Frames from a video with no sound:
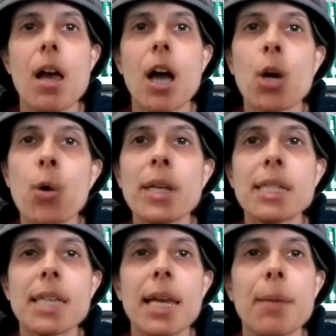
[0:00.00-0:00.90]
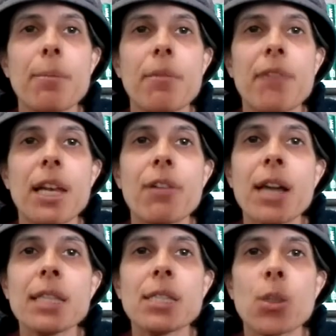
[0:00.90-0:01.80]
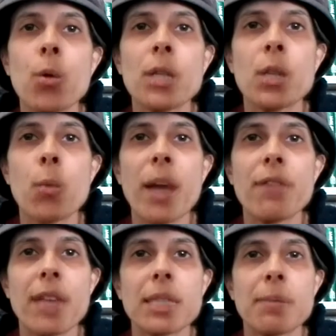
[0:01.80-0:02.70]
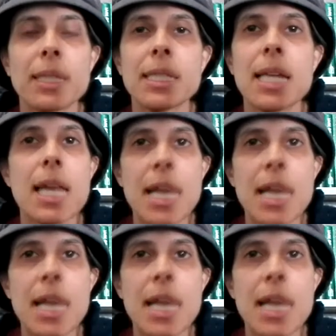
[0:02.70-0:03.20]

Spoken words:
According to him, Vayikra lists only the white vestments,